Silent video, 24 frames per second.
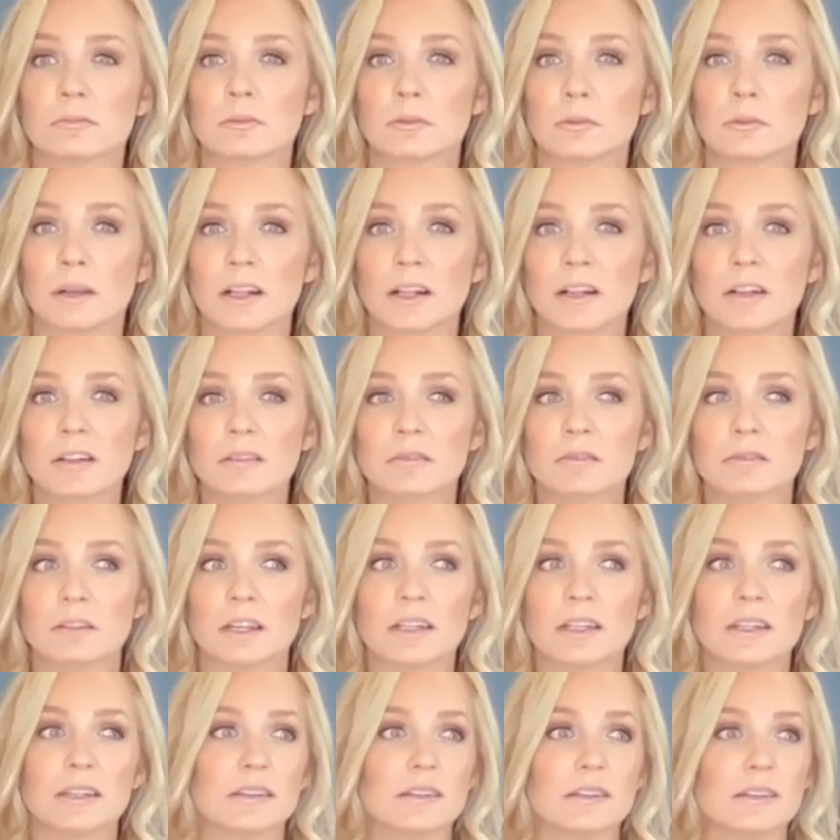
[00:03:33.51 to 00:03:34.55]
Well, I
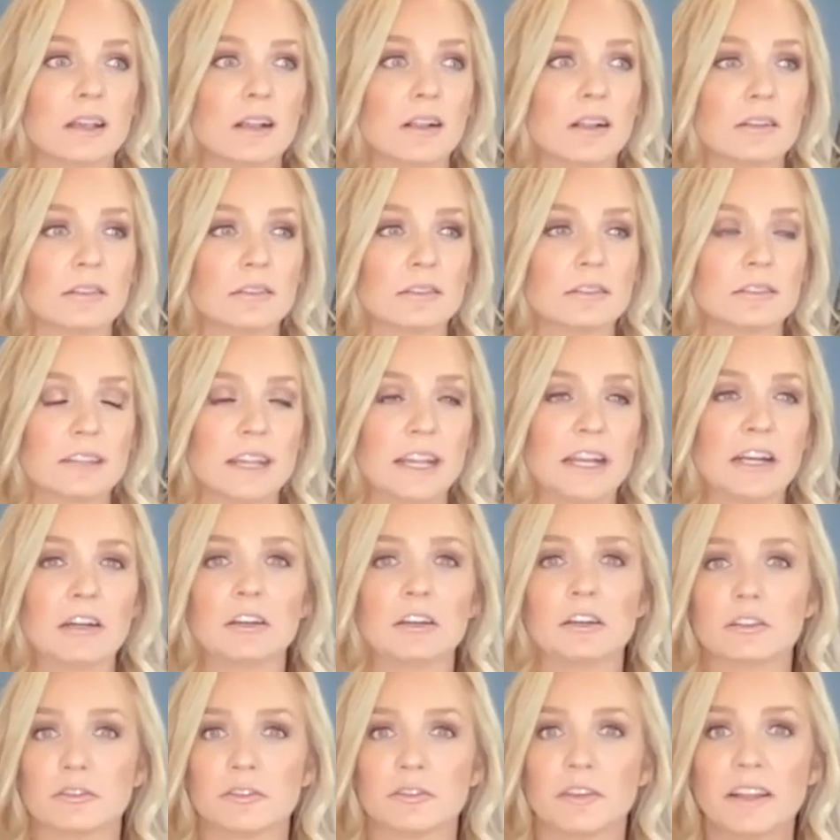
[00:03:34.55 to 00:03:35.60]
didn't tear
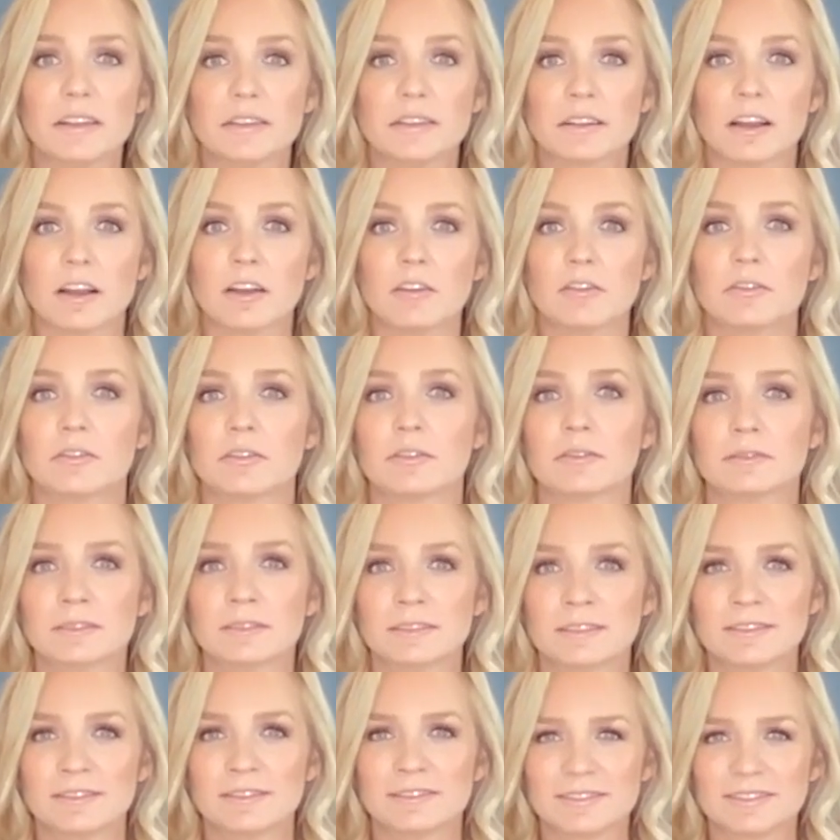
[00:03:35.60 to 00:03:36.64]
her face off.
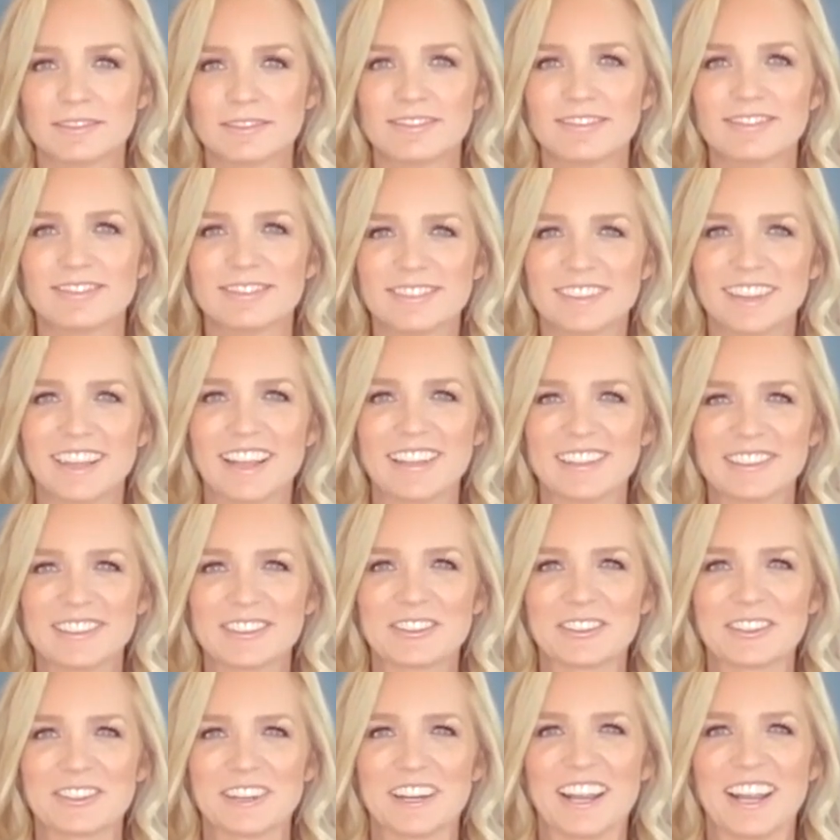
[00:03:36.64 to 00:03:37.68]
That's
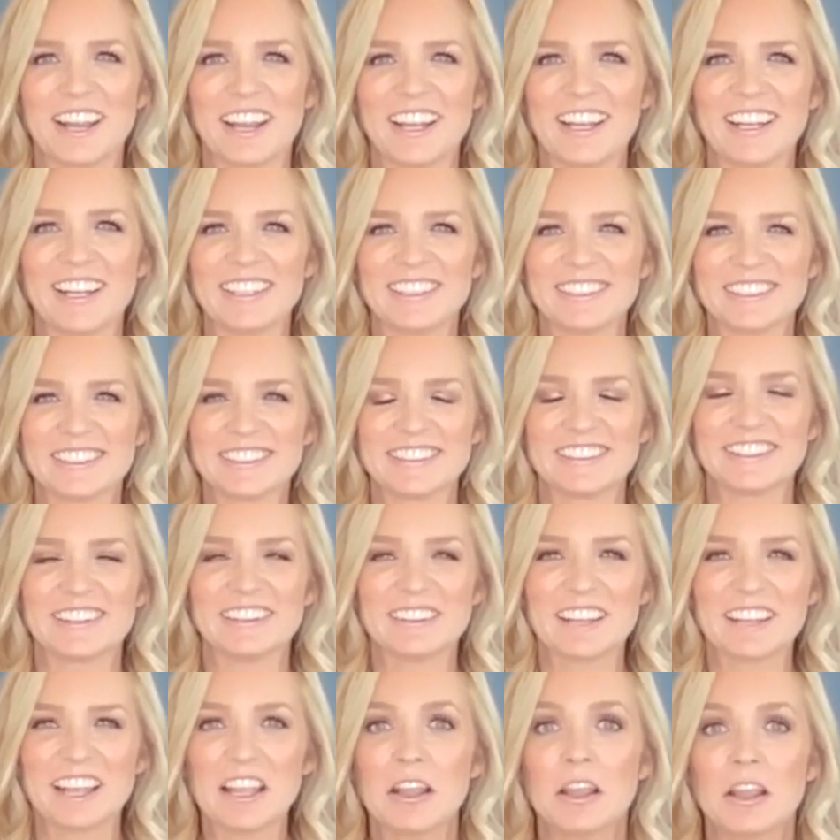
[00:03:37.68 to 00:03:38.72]
great.
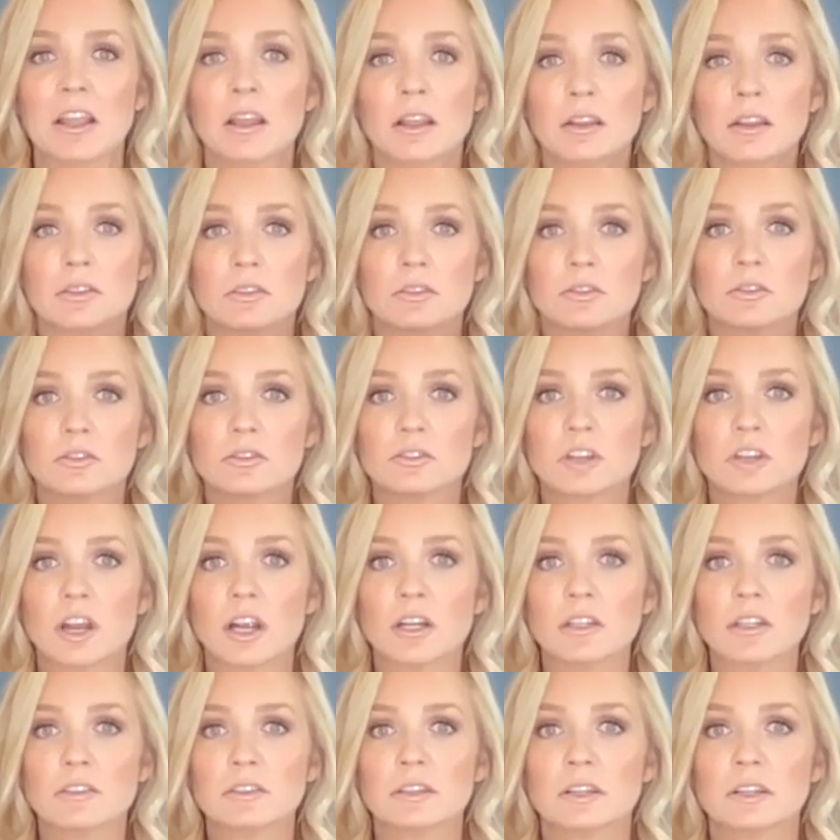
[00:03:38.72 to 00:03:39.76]
Okay, so
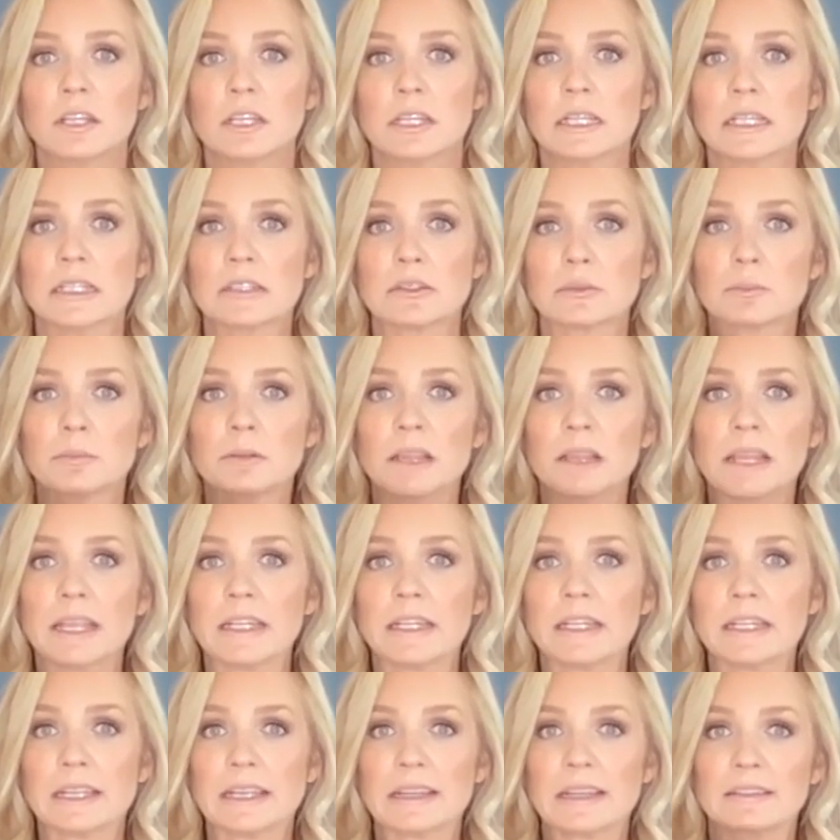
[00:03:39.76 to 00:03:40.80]
start
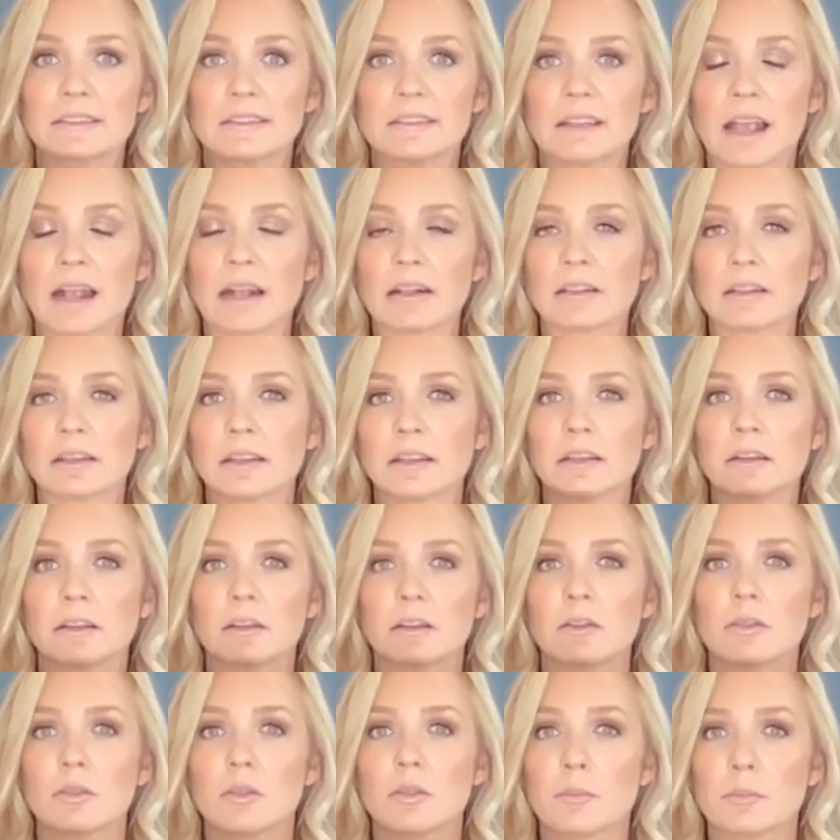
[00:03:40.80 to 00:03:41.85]
explaining exactly
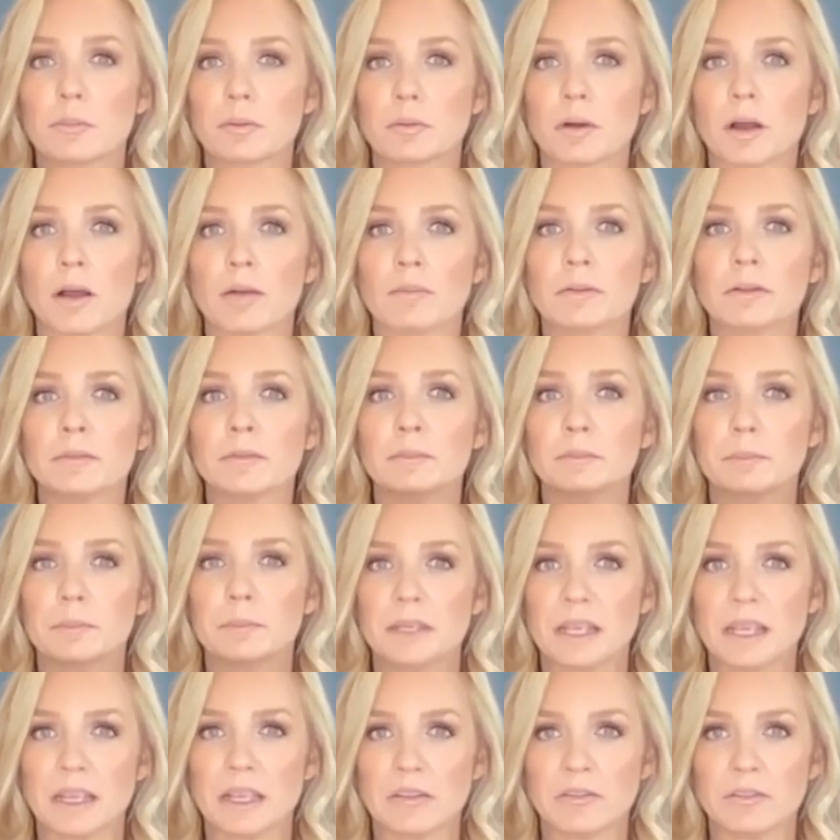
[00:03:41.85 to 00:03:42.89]
the problem
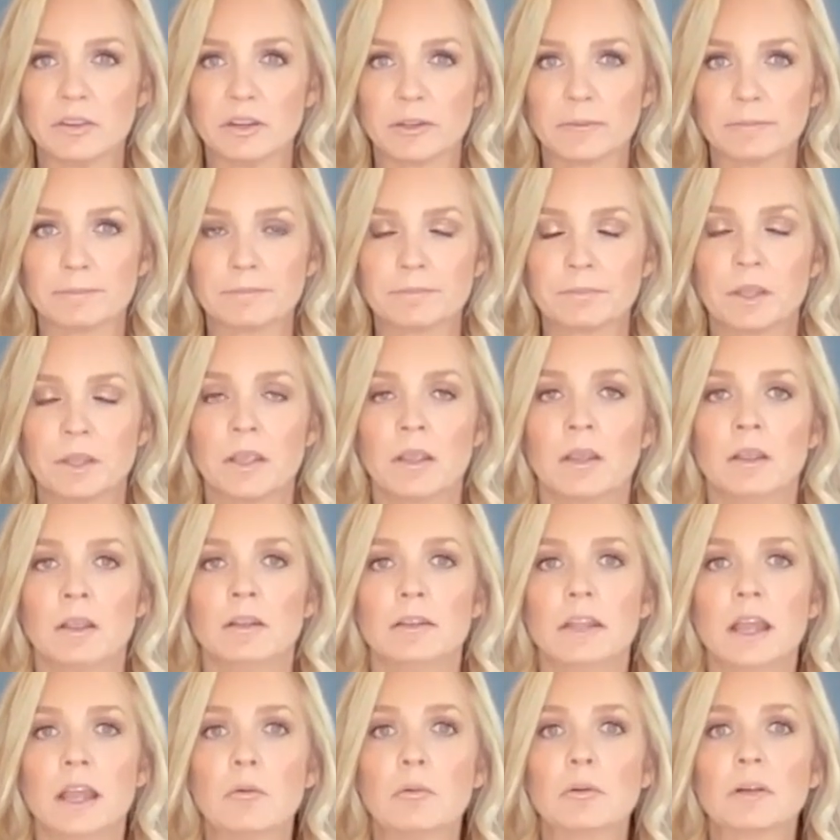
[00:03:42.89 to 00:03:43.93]
behavior.
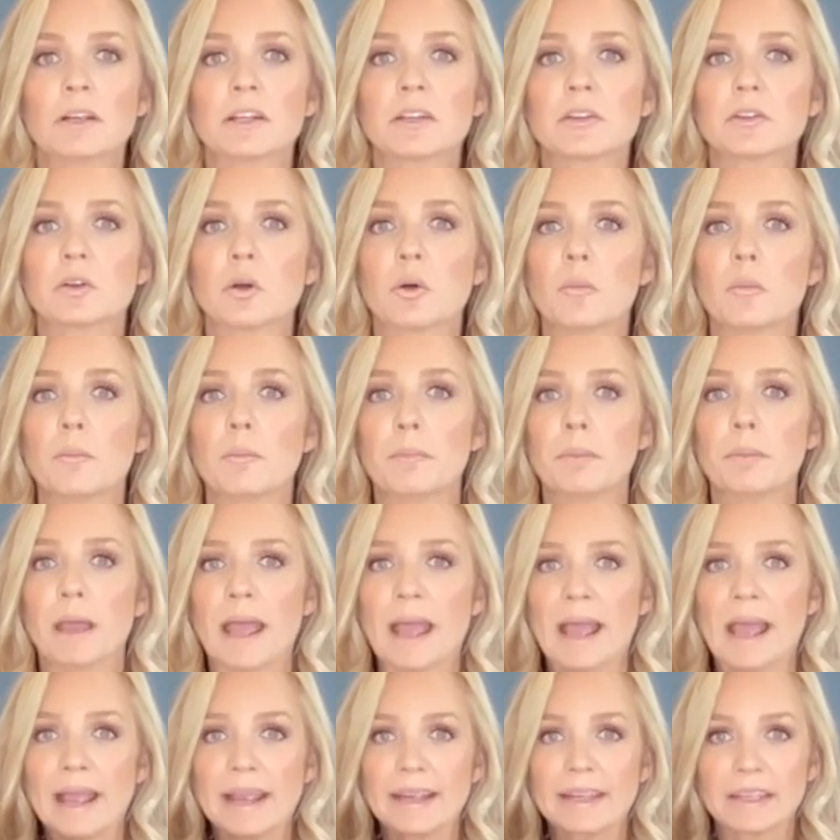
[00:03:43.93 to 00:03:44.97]
Now we're going to go
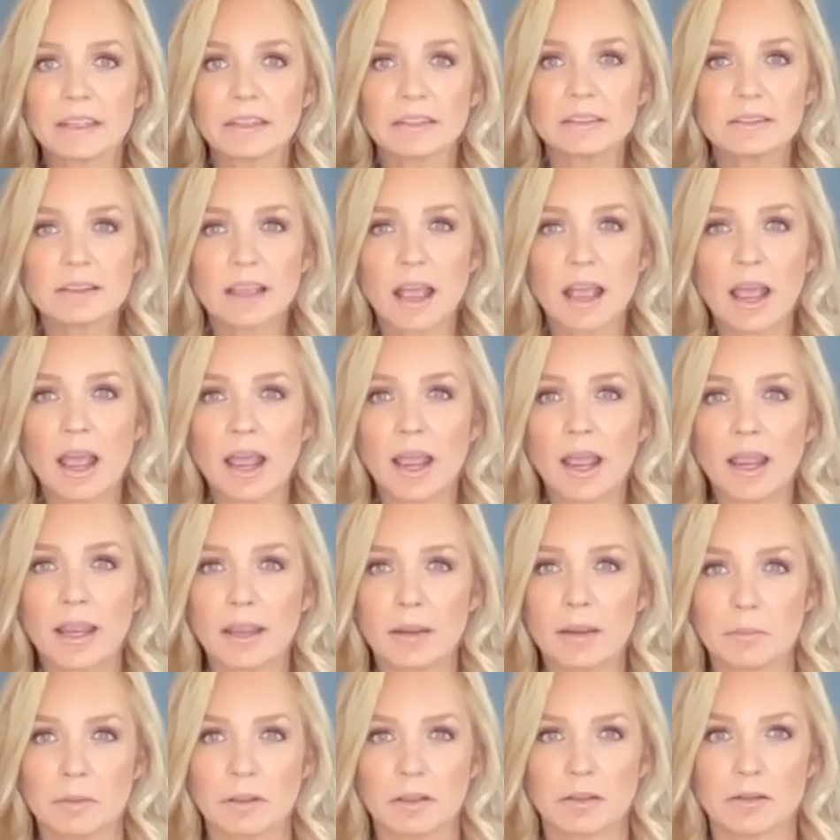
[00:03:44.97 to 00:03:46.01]
back in
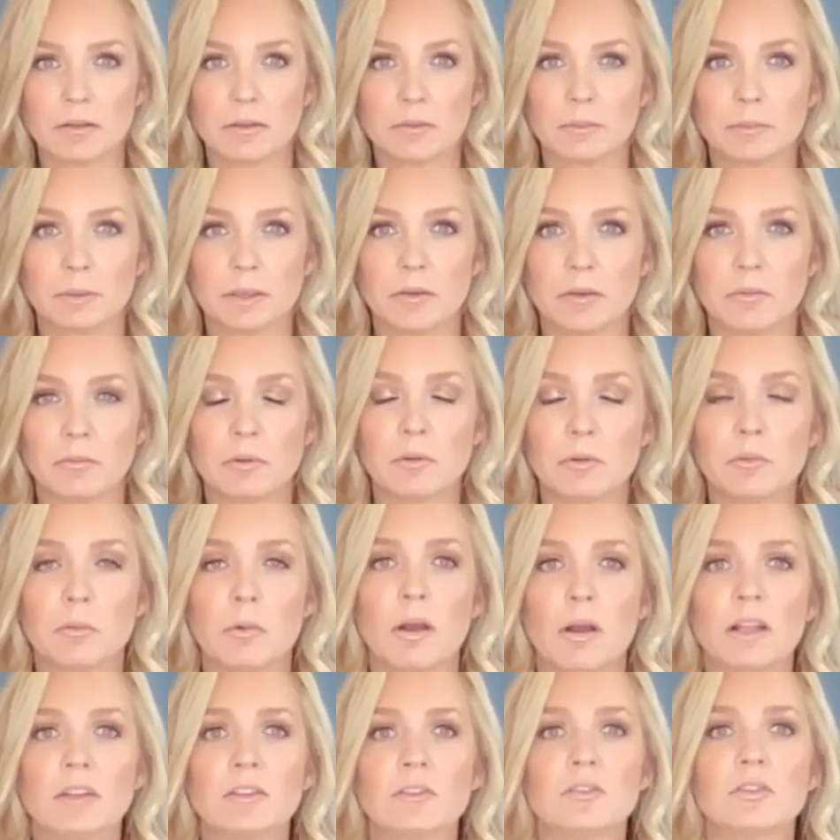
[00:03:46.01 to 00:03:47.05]
time a little bit. We
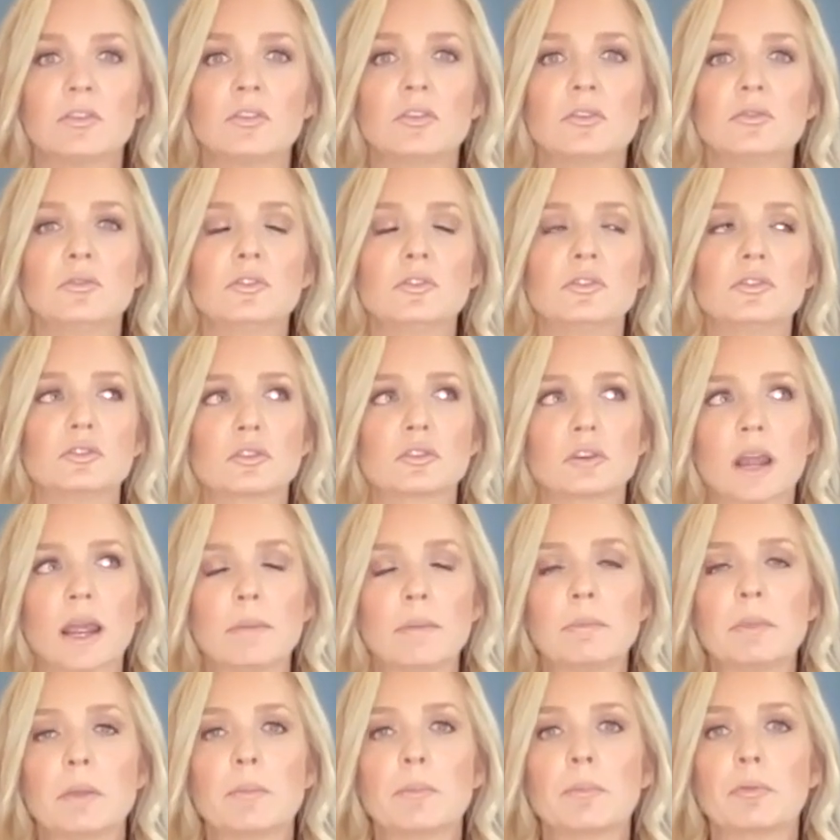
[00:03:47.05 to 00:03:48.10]
want to
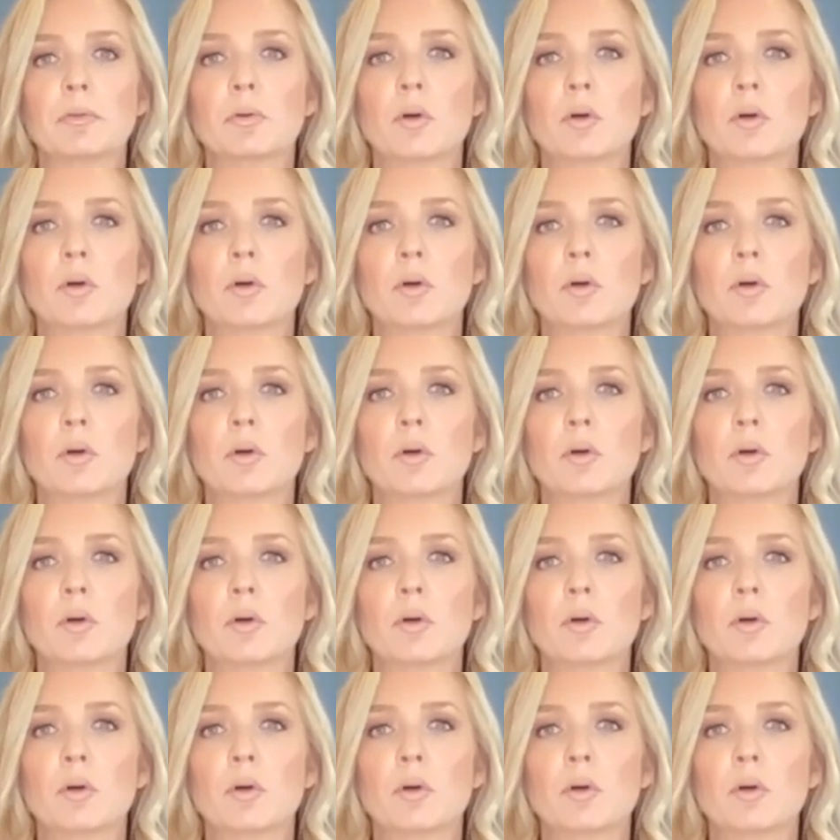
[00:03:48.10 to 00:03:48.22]
describe the